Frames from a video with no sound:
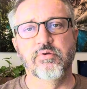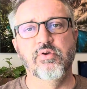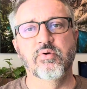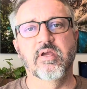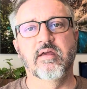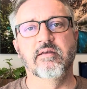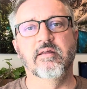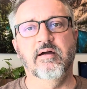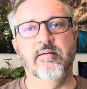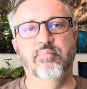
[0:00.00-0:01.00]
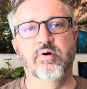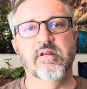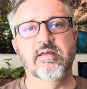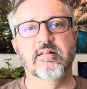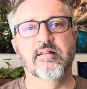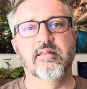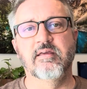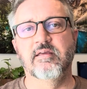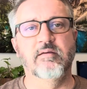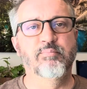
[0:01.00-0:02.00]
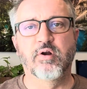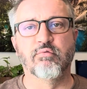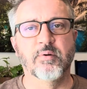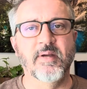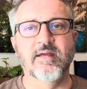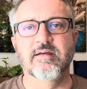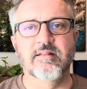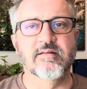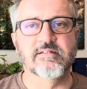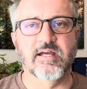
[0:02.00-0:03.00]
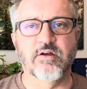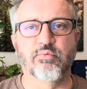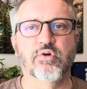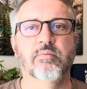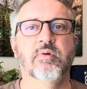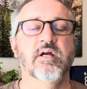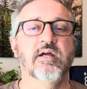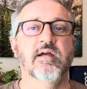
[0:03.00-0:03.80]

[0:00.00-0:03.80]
You can put a roommate in the second room,